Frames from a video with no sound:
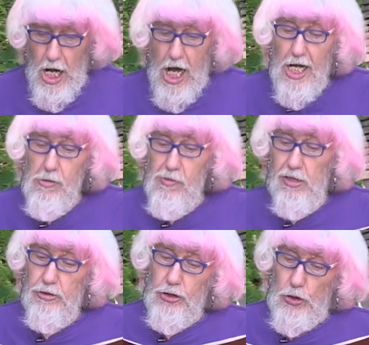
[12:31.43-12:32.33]
I
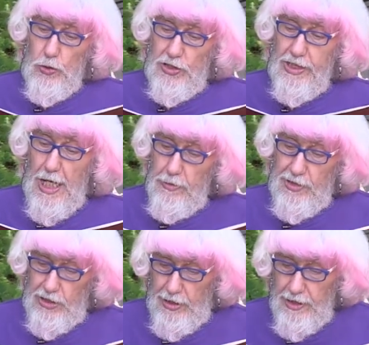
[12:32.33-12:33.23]
will choose
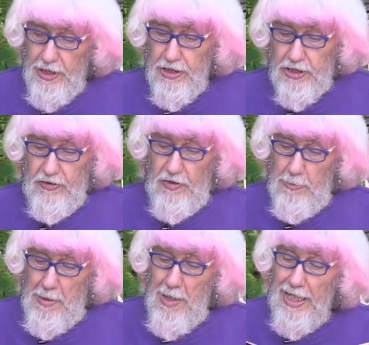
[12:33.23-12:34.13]
counselors
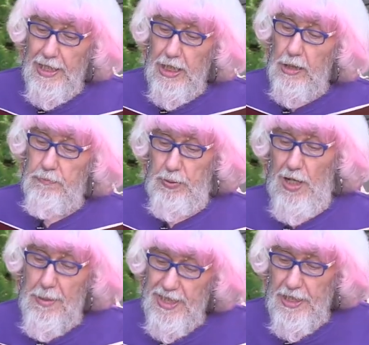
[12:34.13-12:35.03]
from among
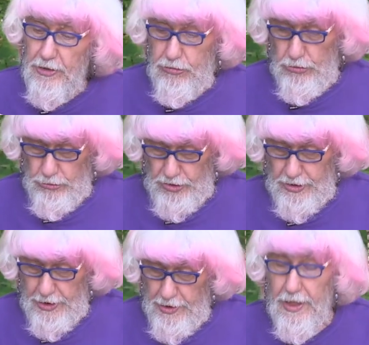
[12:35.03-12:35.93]
prominent
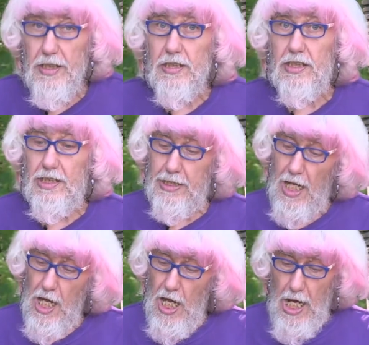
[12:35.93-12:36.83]
roosters,
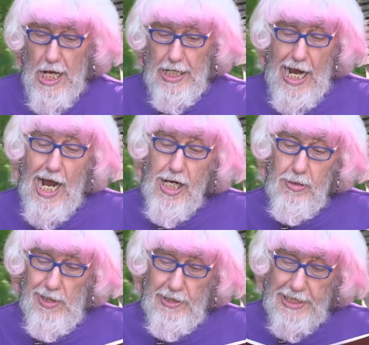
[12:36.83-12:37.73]
and
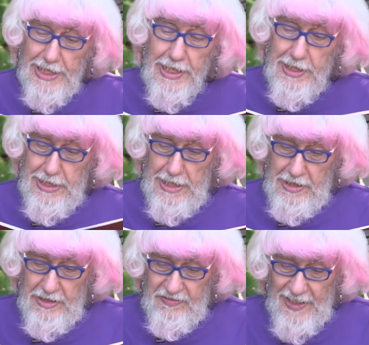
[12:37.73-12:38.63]
I will heed
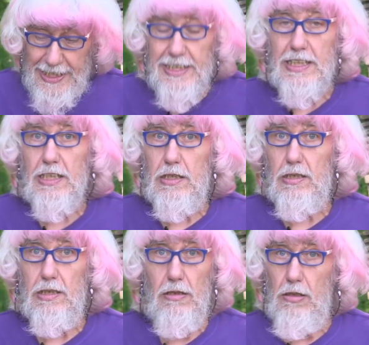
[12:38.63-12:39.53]
their advice
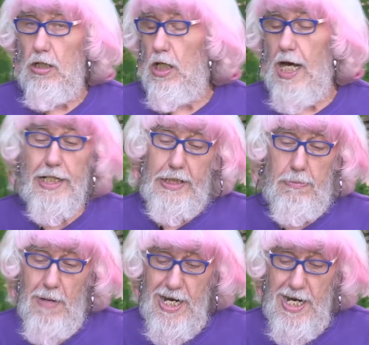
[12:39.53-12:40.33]
like